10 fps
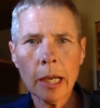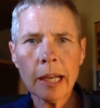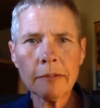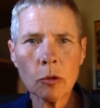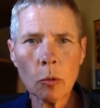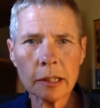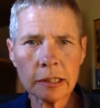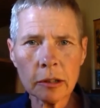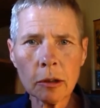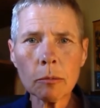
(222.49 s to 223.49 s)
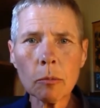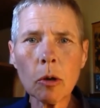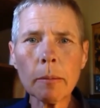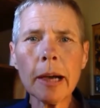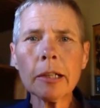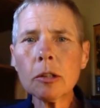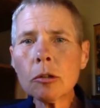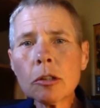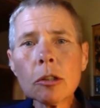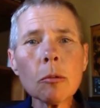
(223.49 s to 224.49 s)
If you want to learn more about
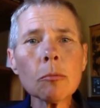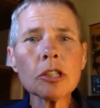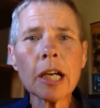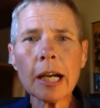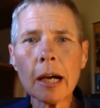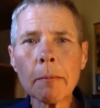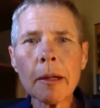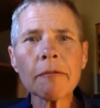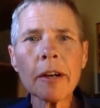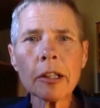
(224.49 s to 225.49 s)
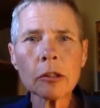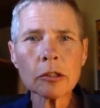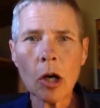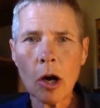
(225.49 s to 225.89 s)
YouTube, check out my funnels,